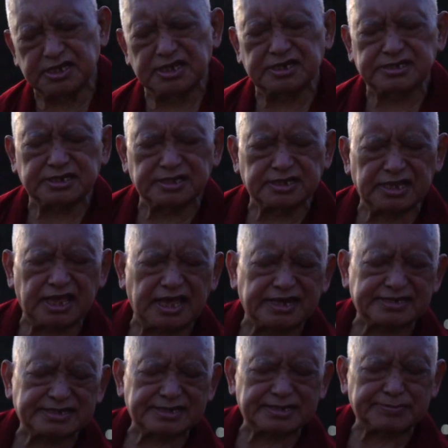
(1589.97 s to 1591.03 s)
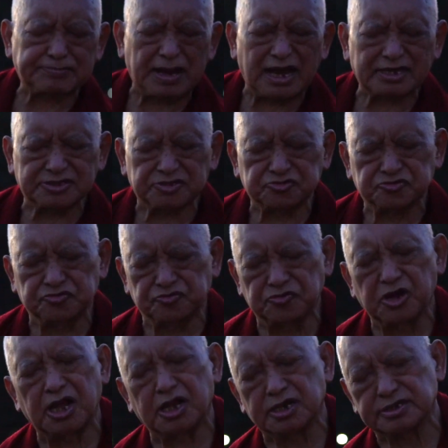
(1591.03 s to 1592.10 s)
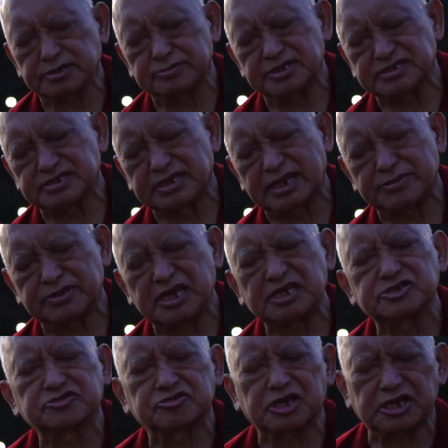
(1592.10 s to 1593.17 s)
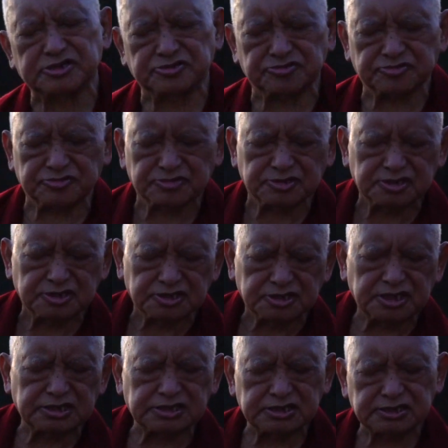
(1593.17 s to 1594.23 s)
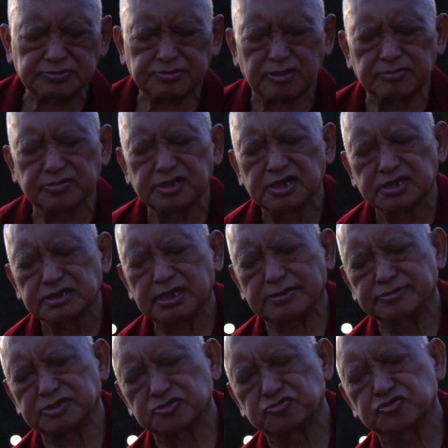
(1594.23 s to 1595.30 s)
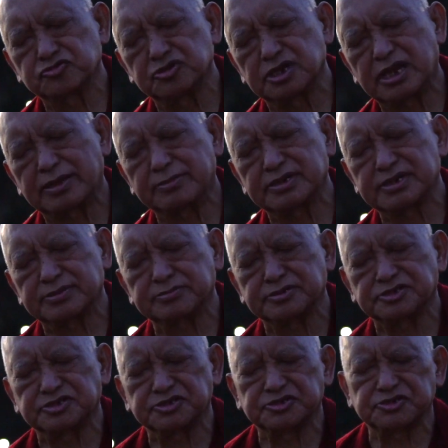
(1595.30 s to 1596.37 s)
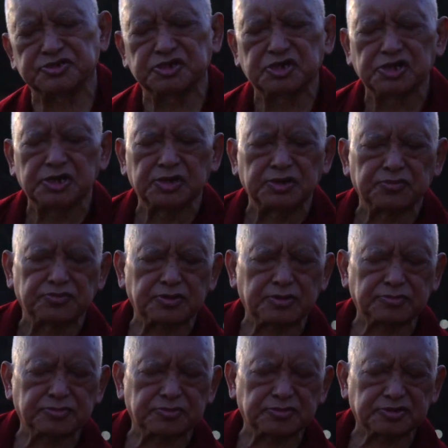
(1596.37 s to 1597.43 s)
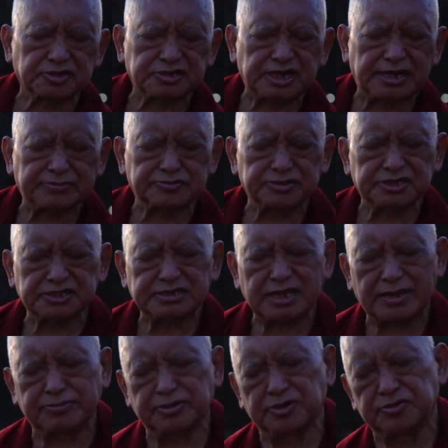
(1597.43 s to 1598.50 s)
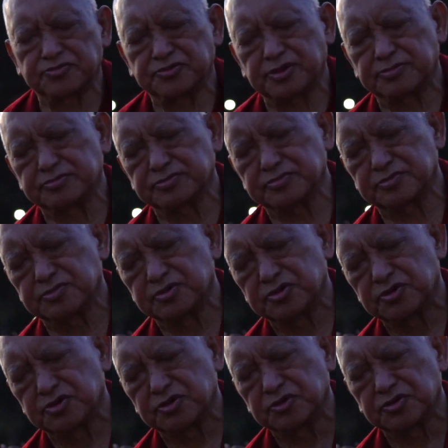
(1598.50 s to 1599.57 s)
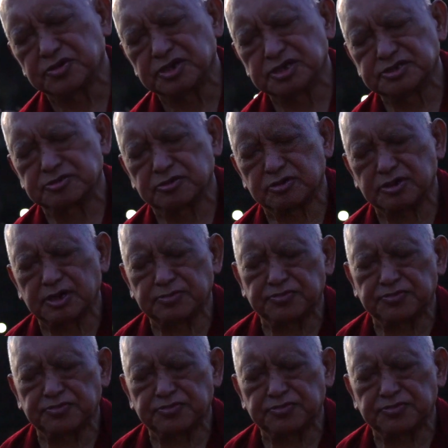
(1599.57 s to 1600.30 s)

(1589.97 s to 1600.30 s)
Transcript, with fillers: lead, lead in path to the world. That means give education. This is from Shakyamuni Lama Rinpoche, from great Bodhisattva, from his, uh,